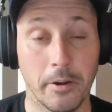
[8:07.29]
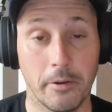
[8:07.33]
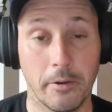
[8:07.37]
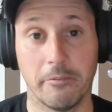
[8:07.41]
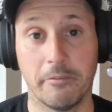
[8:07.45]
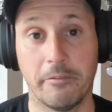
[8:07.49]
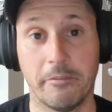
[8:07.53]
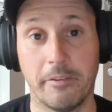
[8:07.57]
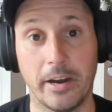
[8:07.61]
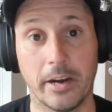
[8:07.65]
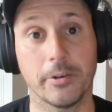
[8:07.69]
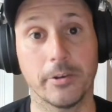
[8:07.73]

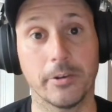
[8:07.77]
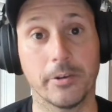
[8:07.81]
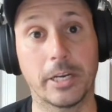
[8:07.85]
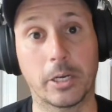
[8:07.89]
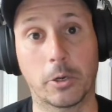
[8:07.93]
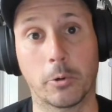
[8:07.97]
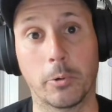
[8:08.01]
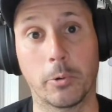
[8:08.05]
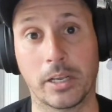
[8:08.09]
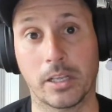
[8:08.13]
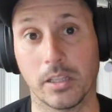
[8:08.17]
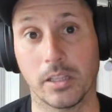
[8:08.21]
very
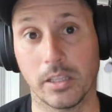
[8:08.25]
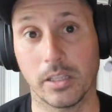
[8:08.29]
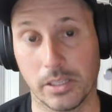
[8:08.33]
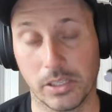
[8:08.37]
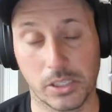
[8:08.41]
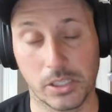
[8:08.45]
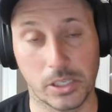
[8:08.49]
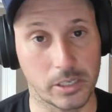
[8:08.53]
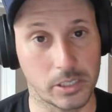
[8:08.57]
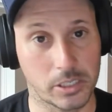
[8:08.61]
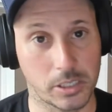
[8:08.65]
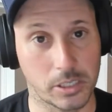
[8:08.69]
quickly
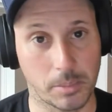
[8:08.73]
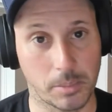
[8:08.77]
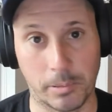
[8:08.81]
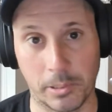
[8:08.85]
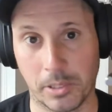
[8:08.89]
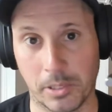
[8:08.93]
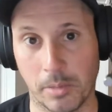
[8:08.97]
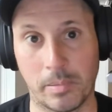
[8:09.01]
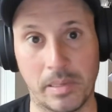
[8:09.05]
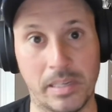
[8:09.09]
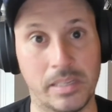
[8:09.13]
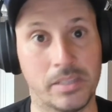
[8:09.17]
start to
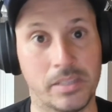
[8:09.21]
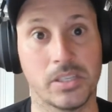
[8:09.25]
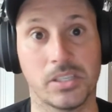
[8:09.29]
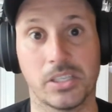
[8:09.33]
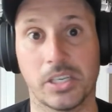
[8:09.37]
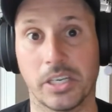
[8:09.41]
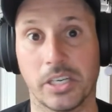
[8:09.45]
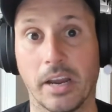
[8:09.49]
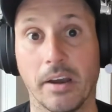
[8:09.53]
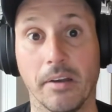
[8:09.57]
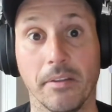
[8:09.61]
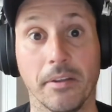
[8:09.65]
put the pieces
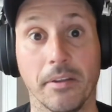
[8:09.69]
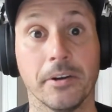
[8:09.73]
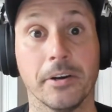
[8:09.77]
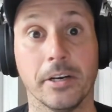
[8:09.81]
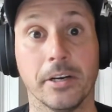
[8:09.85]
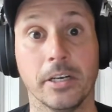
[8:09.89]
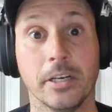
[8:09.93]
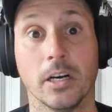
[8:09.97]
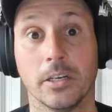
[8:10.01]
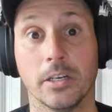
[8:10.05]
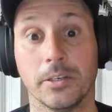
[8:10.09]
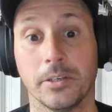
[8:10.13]
together
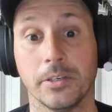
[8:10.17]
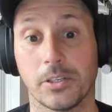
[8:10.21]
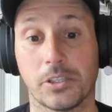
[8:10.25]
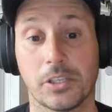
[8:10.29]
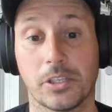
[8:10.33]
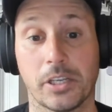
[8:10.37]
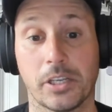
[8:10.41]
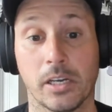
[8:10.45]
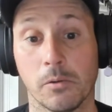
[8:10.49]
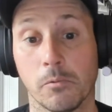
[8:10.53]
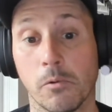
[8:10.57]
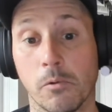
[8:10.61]
and
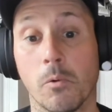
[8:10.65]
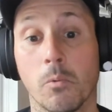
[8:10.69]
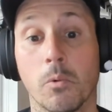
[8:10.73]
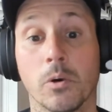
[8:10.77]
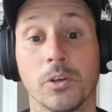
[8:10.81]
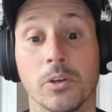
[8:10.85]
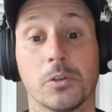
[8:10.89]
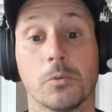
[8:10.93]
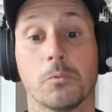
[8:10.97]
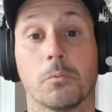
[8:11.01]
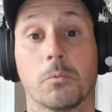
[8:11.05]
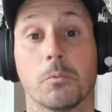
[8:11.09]
understand what
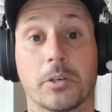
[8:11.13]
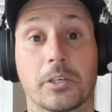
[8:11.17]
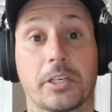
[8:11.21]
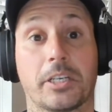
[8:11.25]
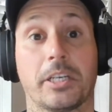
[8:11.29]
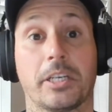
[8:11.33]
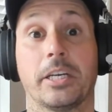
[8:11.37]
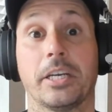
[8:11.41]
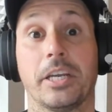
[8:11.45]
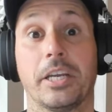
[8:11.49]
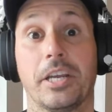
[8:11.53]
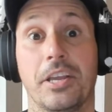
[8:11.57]
wasn't
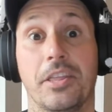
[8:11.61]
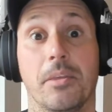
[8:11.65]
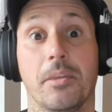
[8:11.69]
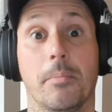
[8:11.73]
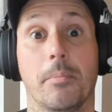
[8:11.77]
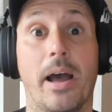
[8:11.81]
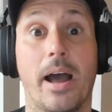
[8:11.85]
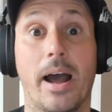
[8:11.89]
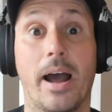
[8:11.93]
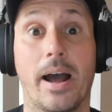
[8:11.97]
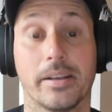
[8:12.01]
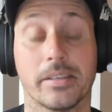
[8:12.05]
working in the
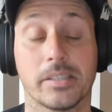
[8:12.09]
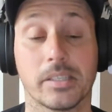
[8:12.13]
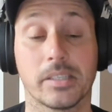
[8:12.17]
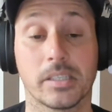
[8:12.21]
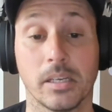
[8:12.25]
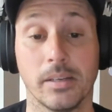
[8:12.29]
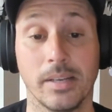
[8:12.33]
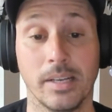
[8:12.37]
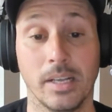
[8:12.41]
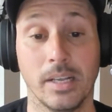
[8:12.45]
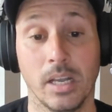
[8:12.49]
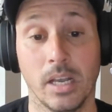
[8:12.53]
past.